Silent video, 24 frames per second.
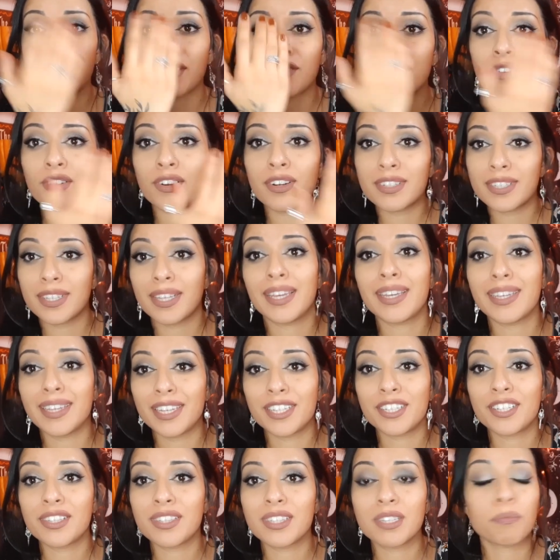as far as like
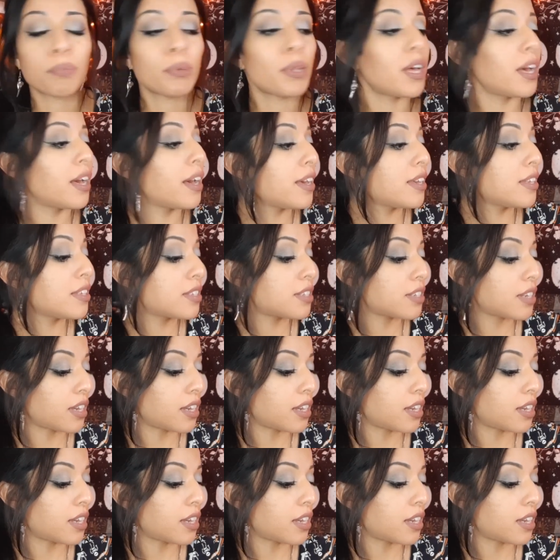kitchen supplies,